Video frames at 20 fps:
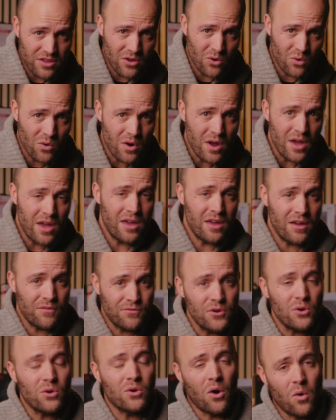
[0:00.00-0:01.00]
you,
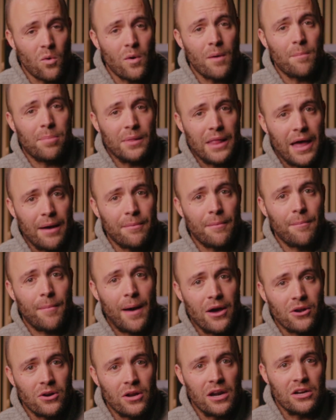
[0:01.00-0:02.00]
if you go and blab
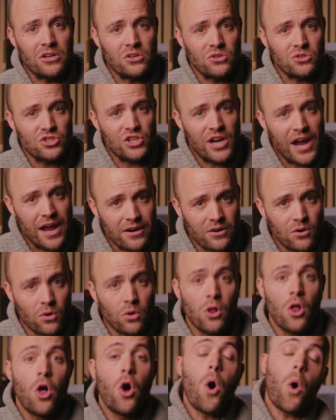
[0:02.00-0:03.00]
about it in your
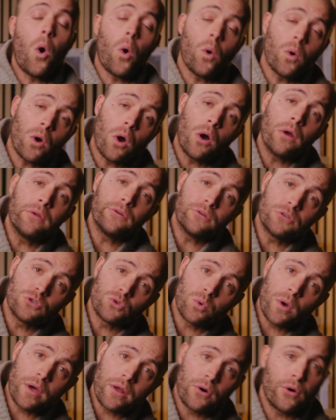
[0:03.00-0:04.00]
channel or on your
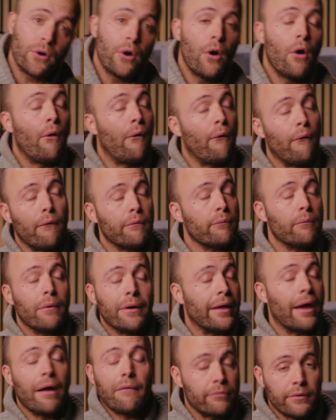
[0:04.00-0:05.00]
Twitter or
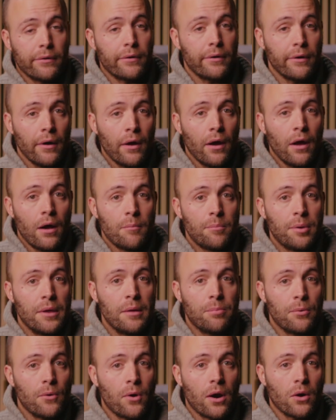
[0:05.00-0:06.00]
whatever,
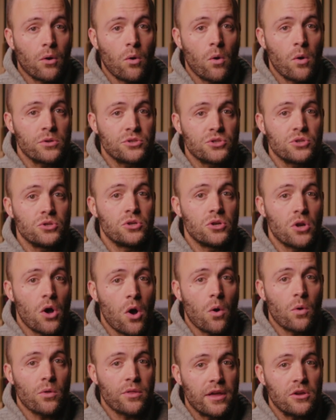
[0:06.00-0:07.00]
people are going to
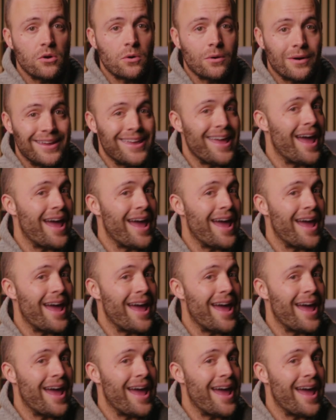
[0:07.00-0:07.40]
know that you're a